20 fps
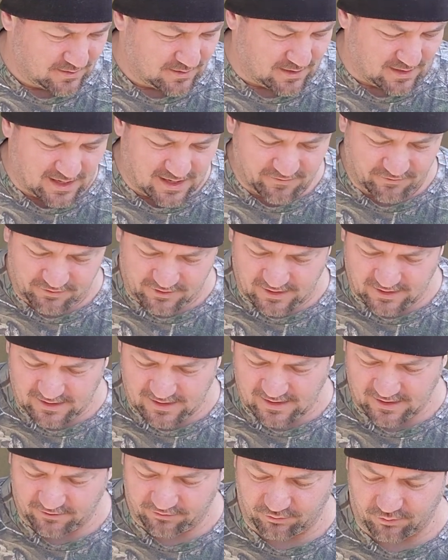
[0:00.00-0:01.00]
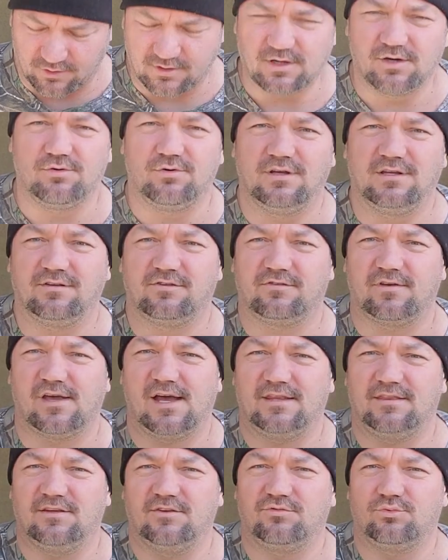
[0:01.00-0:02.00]
Everything else will go inside
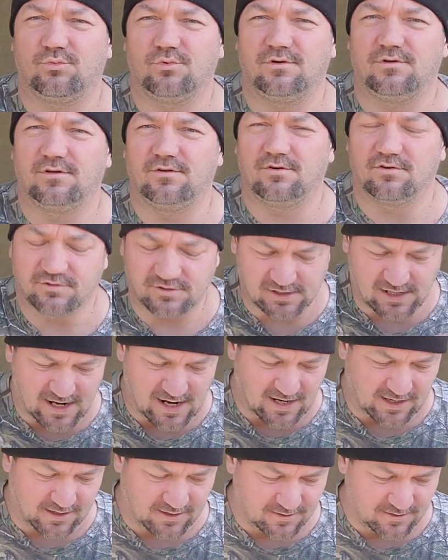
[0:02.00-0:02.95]
this one little sack.